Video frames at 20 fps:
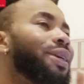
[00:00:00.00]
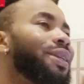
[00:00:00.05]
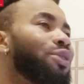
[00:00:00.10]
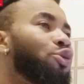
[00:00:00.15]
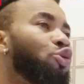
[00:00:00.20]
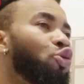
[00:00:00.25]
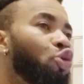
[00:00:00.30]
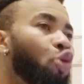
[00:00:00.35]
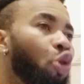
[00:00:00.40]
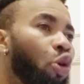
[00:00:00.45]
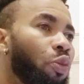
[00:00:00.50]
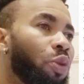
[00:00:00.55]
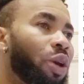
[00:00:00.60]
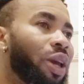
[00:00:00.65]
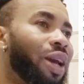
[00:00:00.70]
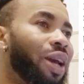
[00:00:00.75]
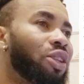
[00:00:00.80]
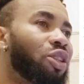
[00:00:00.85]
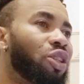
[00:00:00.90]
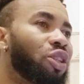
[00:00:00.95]
you know,
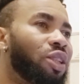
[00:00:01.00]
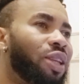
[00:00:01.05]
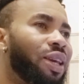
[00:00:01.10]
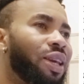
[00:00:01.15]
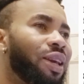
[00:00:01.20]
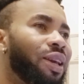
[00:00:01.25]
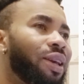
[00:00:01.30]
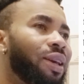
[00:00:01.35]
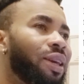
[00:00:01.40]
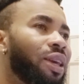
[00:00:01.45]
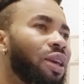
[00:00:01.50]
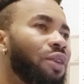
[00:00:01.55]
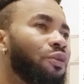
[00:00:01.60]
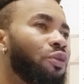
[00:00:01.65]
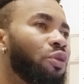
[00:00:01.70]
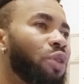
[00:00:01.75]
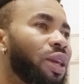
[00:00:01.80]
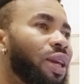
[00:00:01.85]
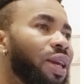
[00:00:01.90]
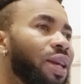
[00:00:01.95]
get the give
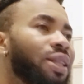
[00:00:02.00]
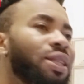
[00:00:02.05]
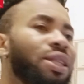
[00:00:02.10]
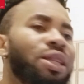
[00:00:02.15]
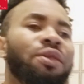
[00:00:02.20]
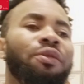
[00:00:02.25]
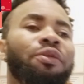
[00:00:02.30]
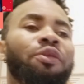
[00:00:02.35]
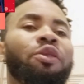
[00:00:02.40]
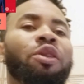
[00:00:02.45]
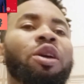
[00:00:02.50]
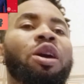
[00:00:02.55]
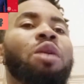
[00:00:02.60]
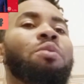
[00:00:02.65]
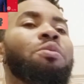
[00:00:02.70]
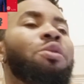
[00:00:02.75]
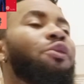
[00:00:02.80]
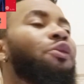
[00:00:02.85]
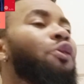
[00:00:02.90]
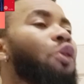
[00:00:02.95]
you negative.
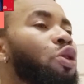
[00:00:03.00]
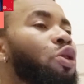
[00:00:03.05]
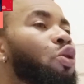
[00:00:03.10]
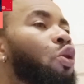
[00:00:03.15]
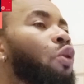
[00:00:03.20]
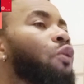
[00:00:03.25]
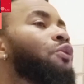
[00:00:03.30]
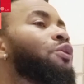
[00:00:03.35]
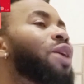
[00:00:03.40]
Before you go